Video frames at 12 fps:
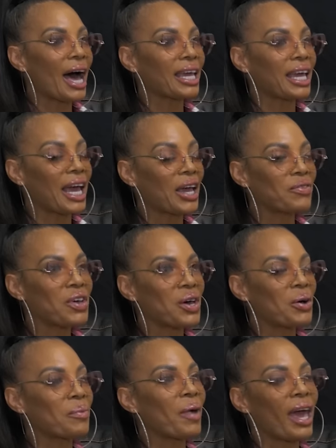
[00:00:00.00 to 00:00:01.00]
I gave
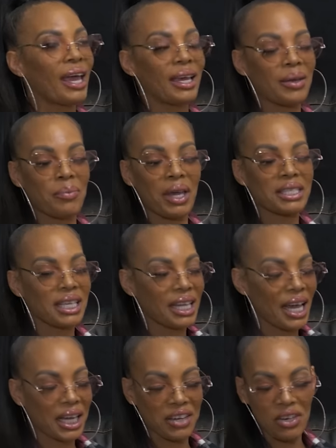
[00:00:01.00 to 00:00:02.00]
him a
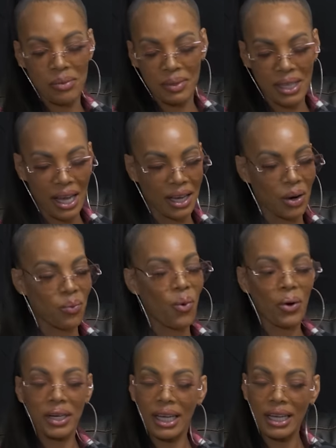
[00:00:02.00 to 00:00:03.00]
basically I gave him like a
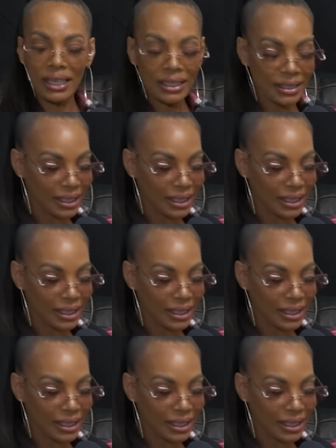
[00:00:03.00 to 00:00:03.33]
warning.